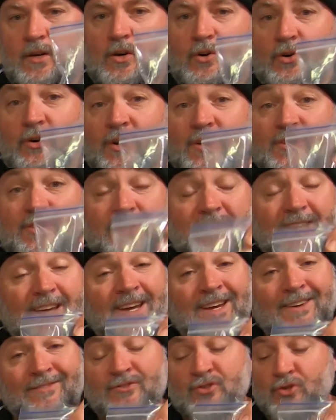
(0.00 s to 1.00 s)
I actually
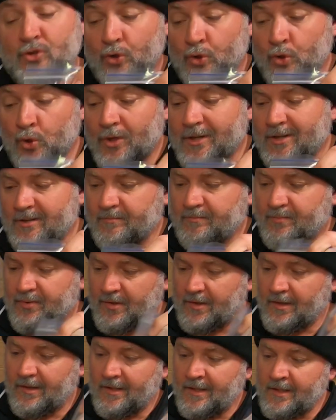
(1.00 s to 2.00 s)
have two
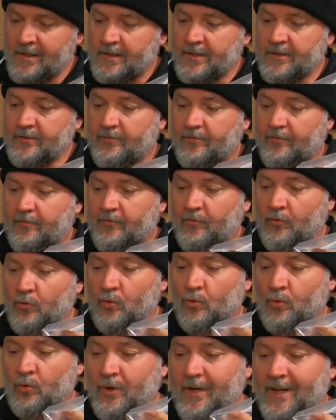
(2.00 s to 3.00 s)
completely
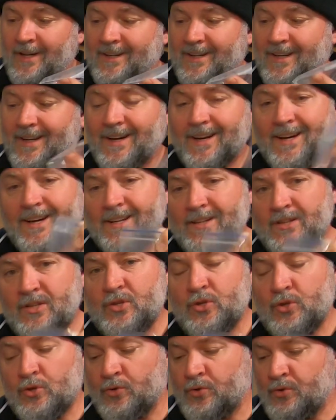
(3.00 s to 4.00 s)
full and
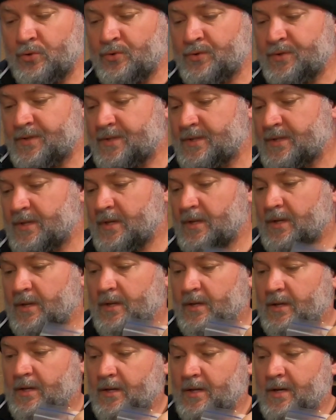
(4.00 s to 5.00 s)
unused
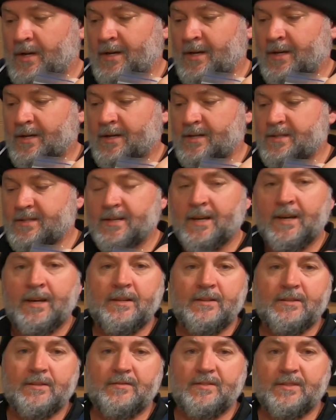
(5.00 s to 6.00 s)

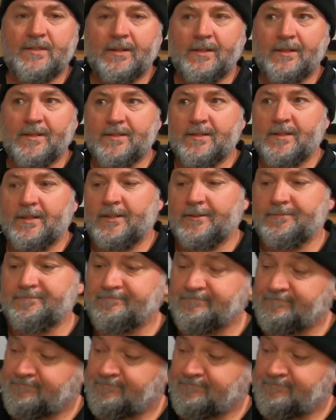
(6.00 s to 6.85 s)
containers of Stella Sand,